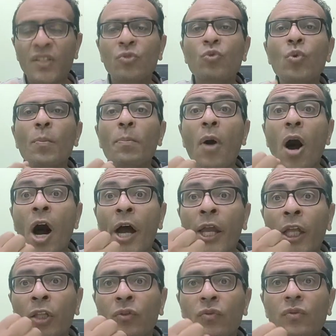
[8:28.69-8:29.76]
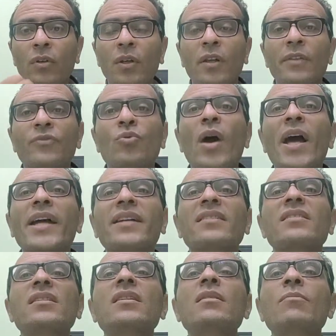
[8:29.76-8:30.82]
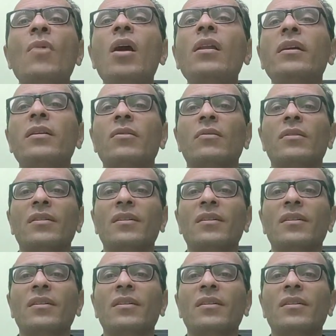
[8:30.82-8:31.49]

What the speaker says: to bind to actin molecule.